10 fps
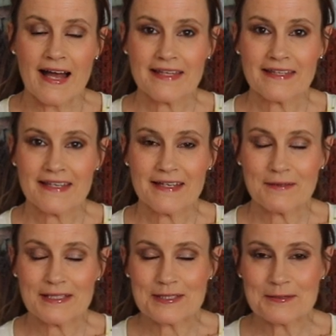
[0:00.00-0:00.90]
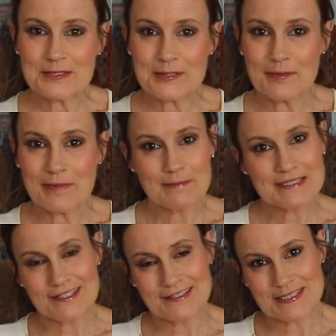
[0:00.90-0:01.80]
Hi there, welcome to Loopy
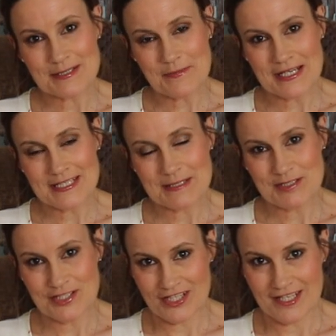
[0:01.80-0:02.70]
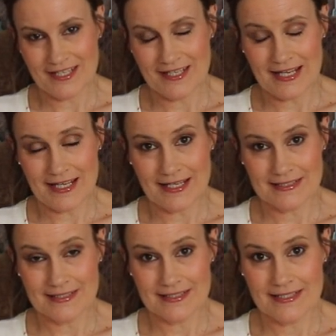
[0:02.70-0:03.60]
Mabel's Closet. My name is Jane
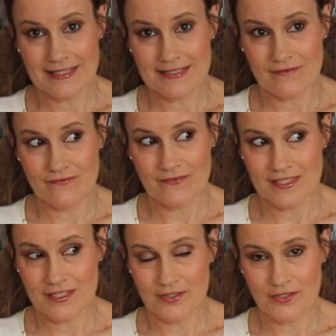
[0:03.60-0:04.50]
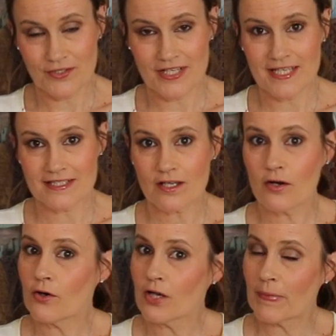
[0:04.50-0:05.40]
and in today's video it's
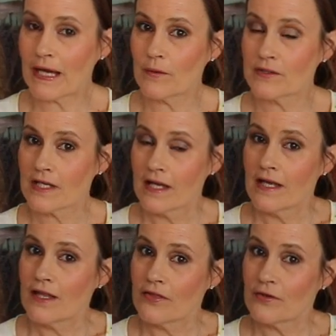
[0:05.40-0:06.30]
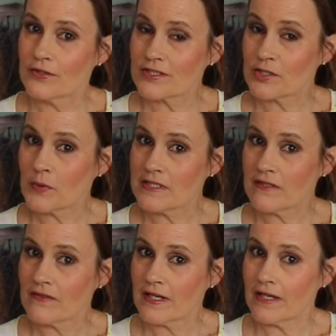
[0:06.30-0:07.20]
all about those
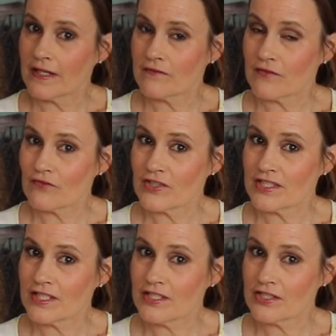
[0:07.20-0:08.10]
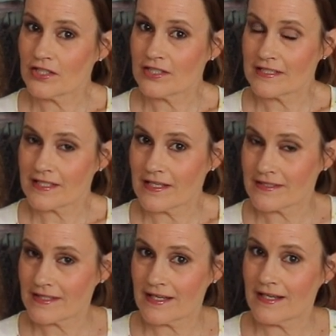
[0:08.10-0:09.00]
25 free t-shirts
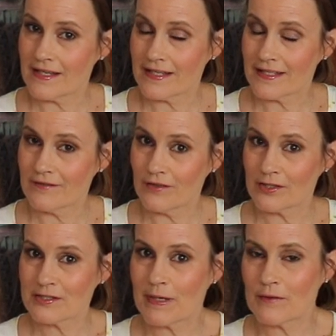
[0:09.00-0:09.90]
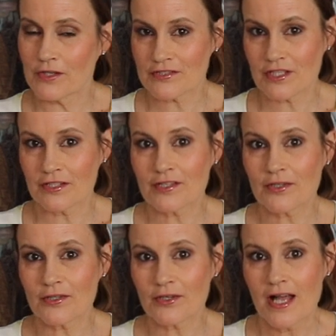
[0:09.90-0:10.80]
that I vlogged about not so long
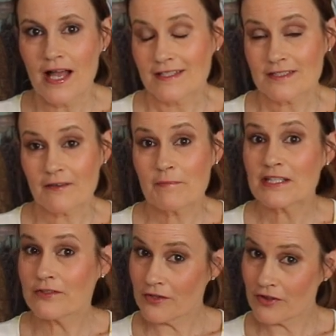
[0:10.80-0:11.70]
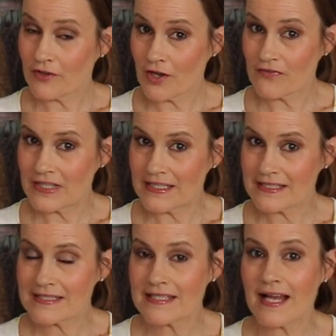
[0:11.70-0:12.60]
ago. So I've made another three off the
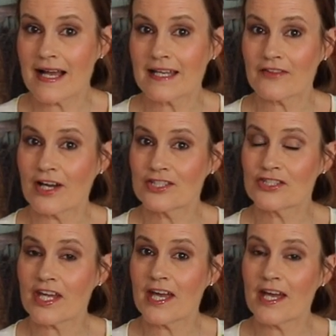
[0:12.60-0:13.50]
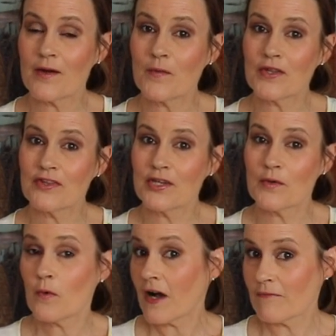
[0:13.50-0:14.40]
list and I thought I'd share with
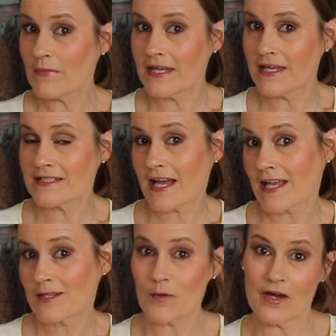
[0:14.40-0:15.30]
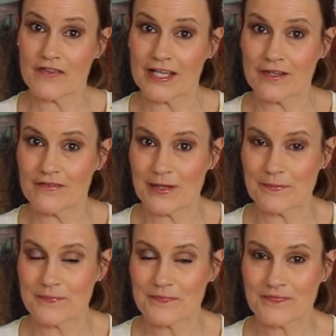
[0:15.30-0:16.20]
you what I've made and what I think of
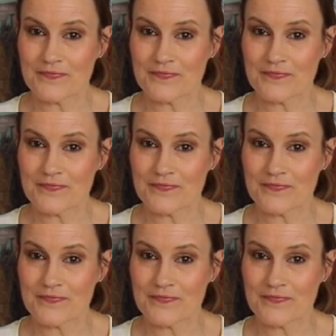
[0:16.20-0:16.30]
them.